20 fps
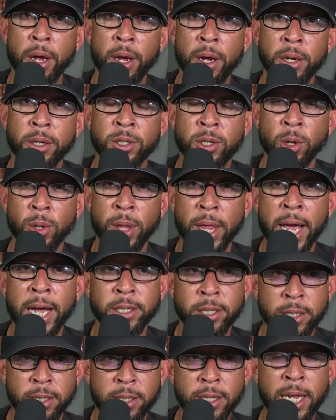So
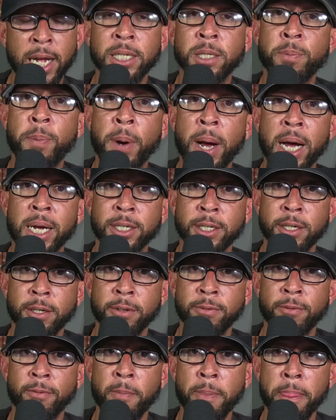that's positive.
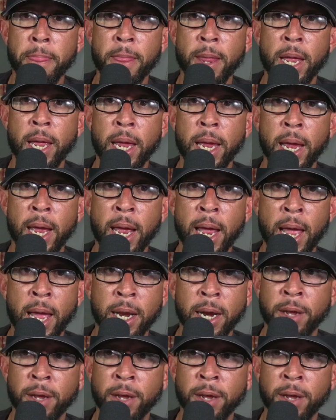And